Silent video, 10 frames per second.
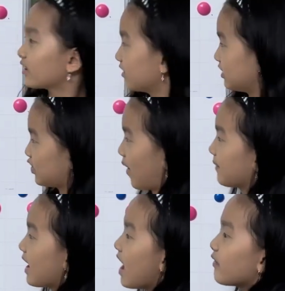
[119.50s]
Good job.
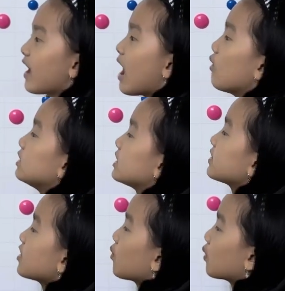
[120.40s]
Now is
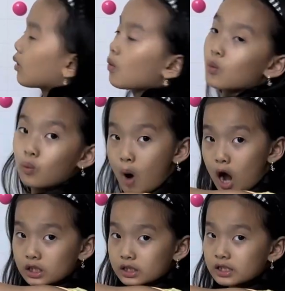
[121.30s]
the word
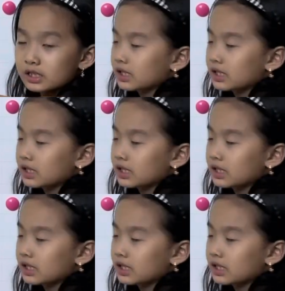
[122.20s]
walked.